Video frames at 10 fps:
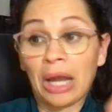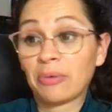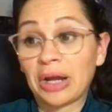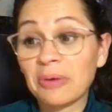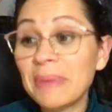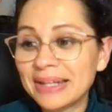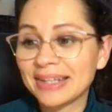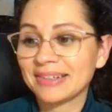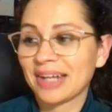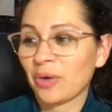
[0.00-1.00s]
I
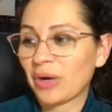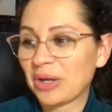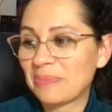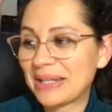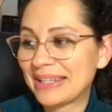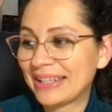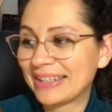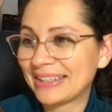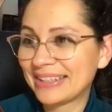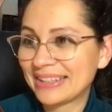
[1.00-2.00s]
recommend it. I recommend
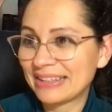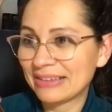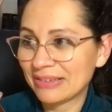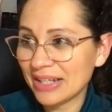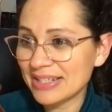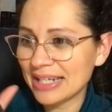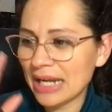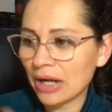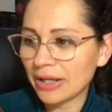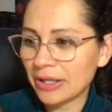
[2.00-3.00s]
it. Let's
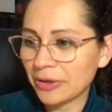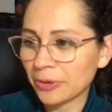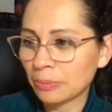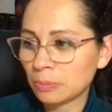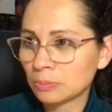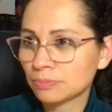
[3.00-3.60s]
get out of here.